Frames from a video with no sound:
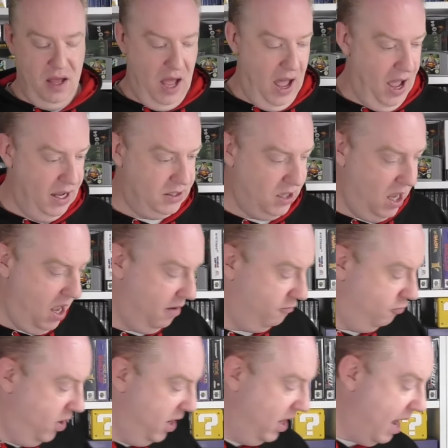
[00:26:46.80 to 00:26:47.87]
So yeah,
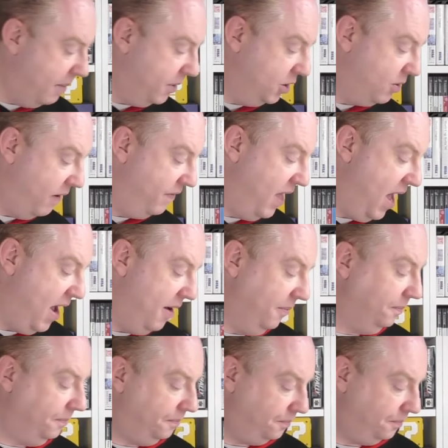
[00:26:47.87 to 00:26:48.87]
really happy to have that.